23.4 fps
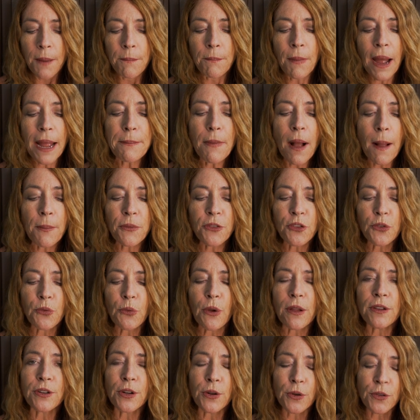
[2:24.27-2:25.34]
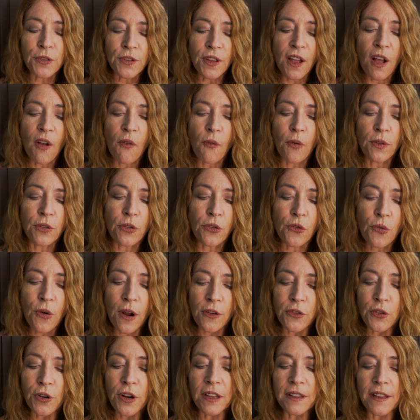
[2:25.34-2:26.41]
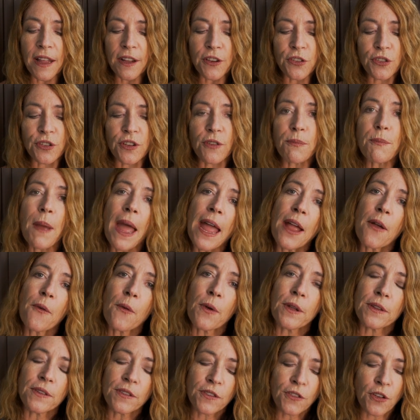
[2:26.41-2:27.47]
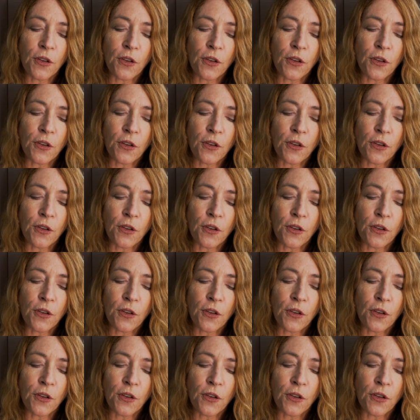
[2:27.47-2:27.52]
My mom surrounded herself with a treasure collection of penguins,